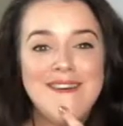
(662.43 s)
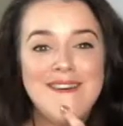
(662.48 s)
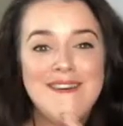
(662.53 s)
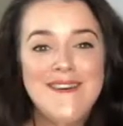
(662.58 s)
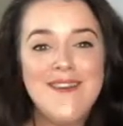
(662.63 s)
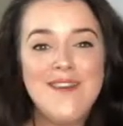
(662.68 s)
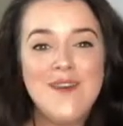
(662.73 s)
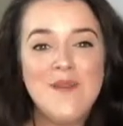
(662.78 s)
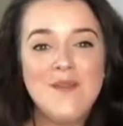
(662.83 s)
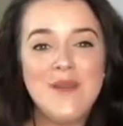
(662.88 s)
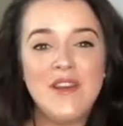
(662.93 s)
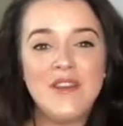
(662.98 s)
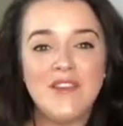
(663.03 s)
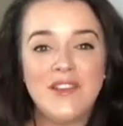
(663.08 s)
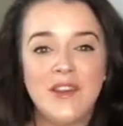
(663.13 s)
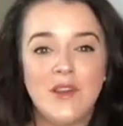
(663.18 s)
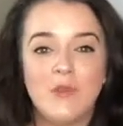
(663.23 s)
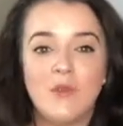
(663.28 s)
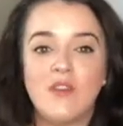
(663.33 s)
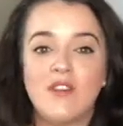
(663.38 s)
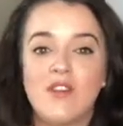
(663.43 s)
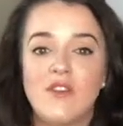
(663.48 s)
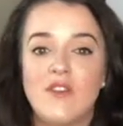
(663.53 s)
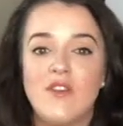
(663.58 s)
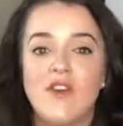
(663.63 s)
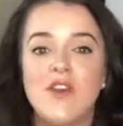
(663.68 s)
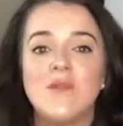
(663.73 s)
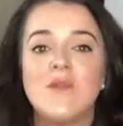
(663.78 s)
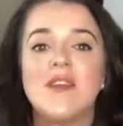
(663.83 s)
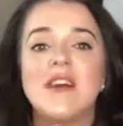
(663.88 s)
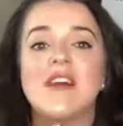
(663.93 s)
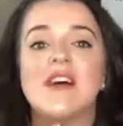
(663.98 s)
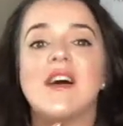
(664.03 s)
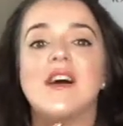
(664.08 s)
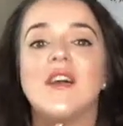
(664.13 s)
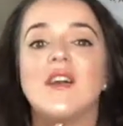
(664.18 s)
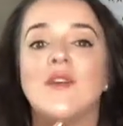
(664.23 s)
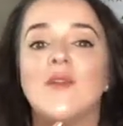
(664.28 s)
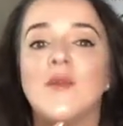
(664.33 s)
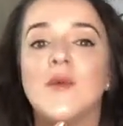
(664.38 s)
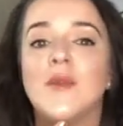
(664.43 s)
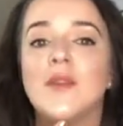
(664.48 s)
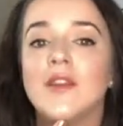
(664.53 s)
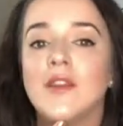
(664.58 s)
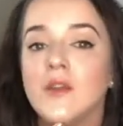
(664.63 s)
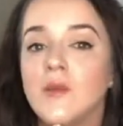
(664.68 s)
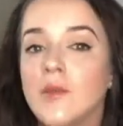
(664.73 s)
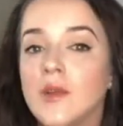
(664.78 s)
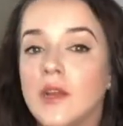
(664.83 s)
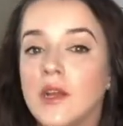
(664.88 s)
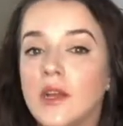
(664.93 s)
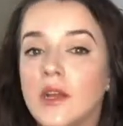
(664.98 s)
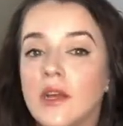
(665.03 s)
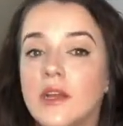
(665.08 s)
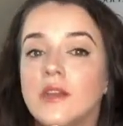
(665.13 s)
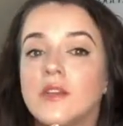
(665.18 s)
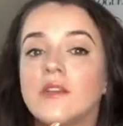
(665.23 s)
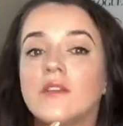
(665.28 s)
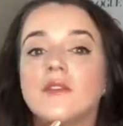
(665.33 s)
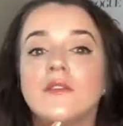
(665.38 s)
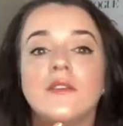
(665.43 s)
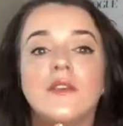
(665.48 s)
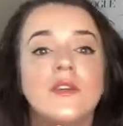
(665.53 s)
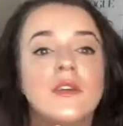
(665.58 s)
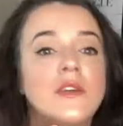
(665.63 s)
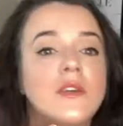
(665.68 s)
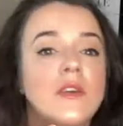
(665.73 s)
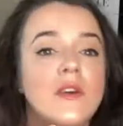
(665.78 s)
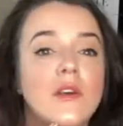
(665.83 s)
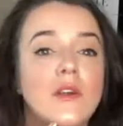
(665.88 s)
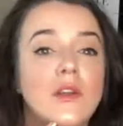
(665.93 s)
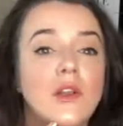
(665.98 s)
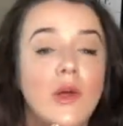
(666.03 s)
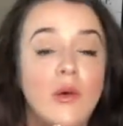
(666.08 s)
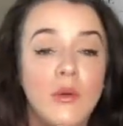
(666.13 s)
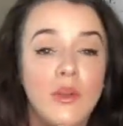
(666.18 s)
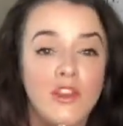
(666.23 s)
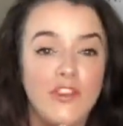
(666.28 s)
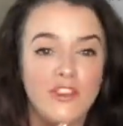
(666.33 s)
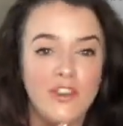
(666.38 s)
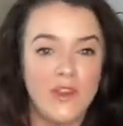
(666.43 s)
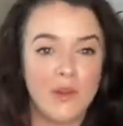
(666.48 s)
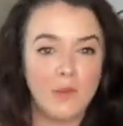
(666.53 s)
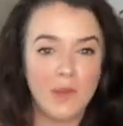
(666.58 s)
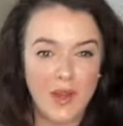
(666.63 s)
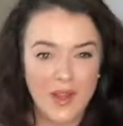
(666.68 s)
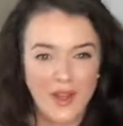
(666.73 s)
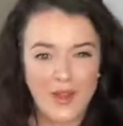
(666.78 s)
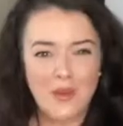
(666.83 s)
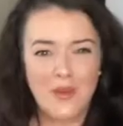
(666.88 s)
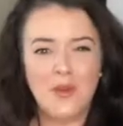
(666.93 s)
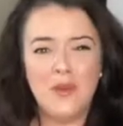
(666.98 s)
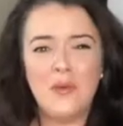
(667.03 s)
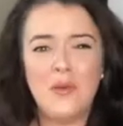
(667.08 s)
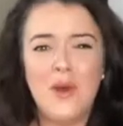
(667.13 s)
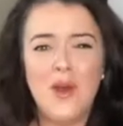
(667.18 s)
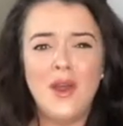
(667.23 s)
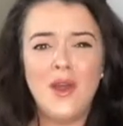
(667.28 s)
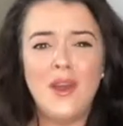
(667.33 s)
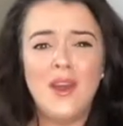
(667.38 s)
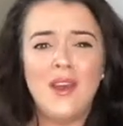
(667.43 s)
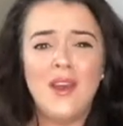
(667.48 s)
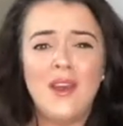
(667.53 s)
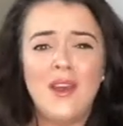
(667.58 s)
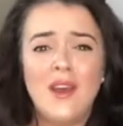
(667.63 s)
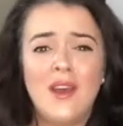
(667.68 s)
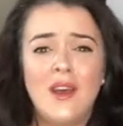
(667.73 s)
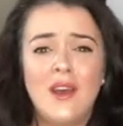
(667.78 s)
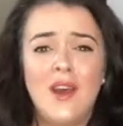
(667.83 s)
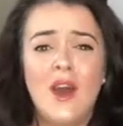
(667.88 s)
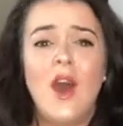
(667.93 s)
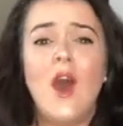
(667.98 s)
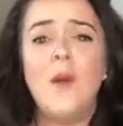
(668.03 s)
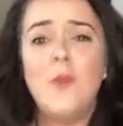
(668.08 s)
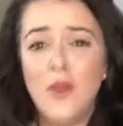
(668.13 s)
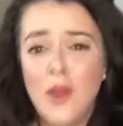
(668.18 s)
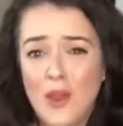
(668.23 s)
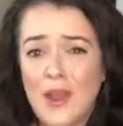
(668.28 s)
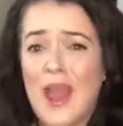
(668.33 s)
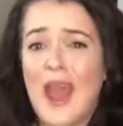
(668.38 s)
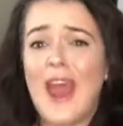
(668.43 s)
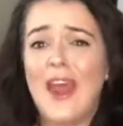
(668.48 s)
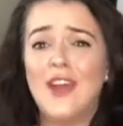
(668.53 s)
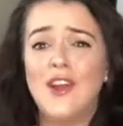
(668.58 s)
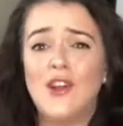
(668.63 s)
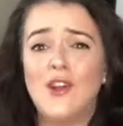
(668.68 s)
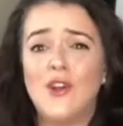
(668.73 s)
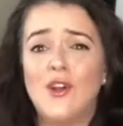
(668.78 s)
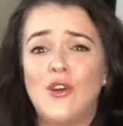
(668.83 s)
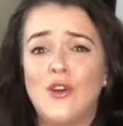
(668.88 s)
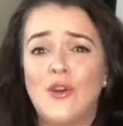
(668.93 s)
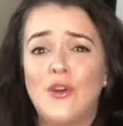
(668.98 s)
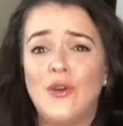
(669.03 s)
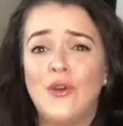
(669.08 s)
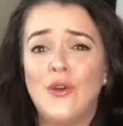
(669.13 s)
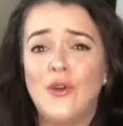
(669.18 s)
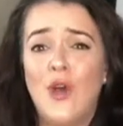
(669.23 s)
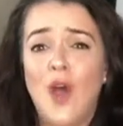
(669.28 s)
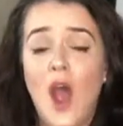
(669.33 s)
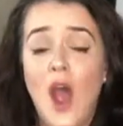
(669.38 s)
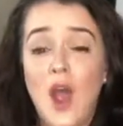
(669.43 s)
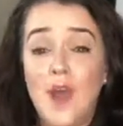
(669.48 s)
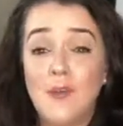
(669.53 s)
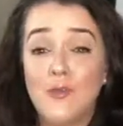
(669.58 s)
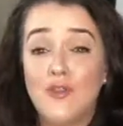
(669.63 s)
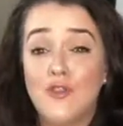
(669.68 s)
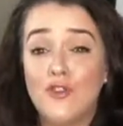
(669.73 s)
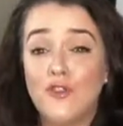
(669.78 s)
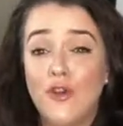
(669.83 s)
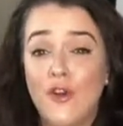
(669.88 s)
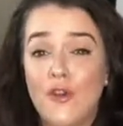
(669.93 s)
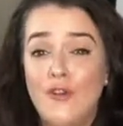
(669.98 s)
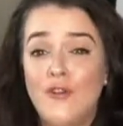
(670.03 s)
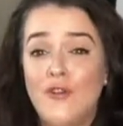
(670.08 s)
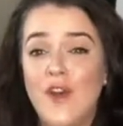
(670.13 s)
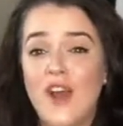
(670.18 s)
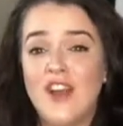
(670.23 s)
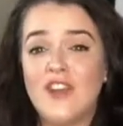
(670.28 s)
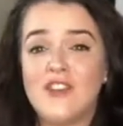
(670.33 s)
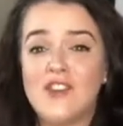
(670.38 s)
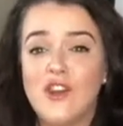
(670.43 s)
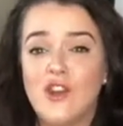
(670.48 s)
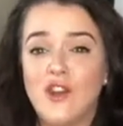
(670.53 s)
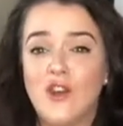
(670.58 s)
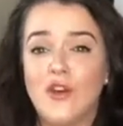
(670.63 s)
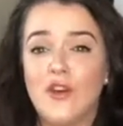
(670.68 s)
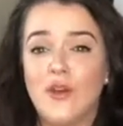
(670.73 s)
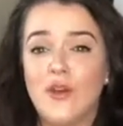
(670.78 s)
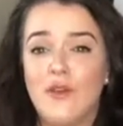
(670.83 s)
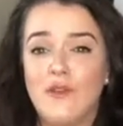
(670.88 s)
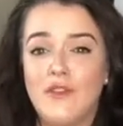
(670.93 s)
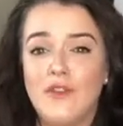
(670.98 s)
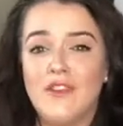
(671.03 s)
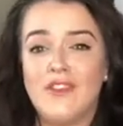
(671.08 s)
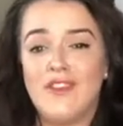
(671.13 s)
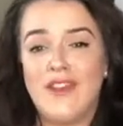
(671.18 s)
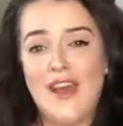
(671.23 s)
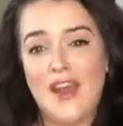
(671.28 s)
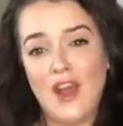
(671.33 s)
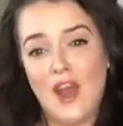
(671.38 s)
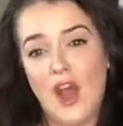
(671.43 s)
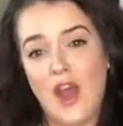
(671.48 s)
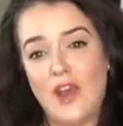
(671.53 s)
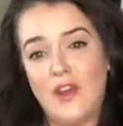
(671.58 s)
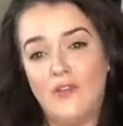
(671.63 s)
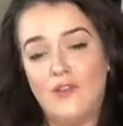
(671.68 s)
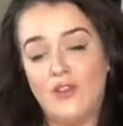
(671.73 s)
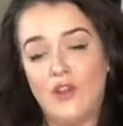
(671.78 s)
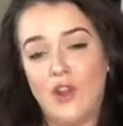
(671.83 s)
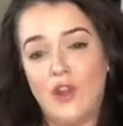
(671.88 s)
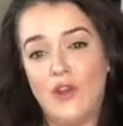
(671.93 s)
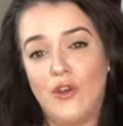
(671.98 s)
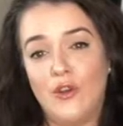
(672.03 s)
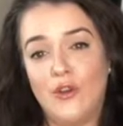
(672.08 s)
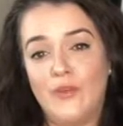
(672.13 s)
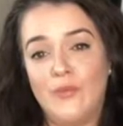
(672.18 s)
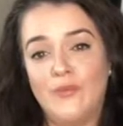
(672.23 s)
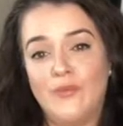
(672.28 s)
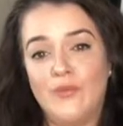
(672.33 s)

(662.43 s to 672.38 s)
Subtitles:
And on my chin, which I've gone a bit hard on. I'm a little bit like glowy chin. But you know what? I'm okay to glow. I am so fine to glow if it's that kind of glow.